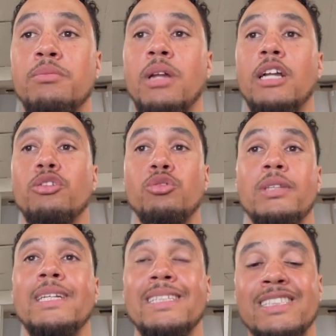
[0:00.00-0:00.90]
but I do
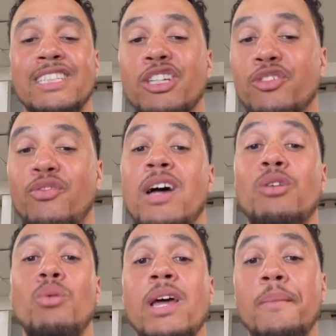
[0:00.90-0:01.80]
think the Steelers find a
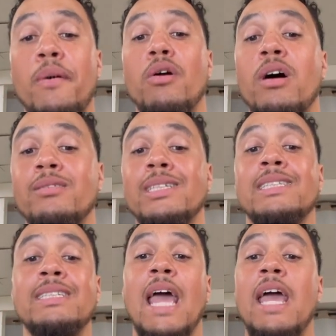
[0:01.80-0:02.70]
way to pull out
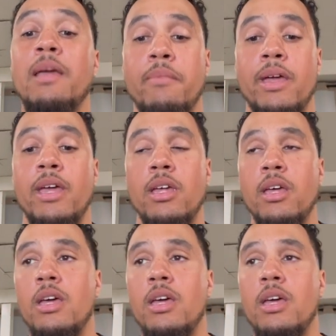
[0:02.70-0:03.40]
this game, man.